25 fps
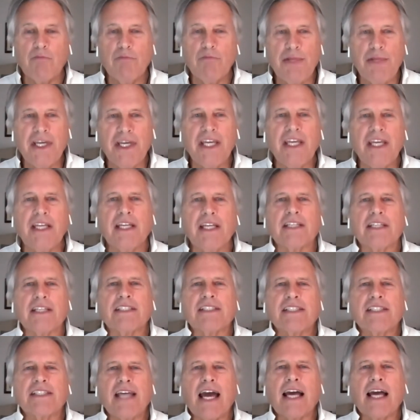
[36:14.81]
being
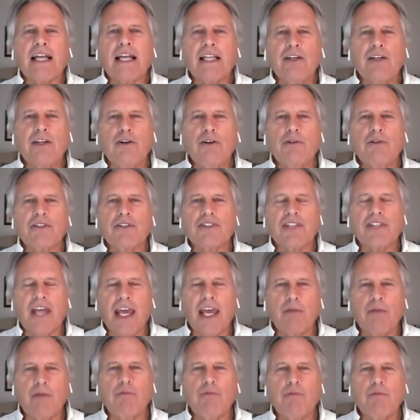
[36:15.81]
exactly who it's
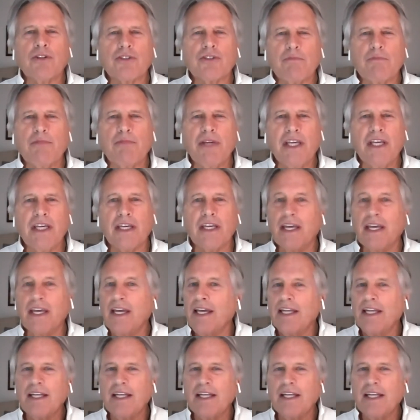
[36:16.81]
able to be,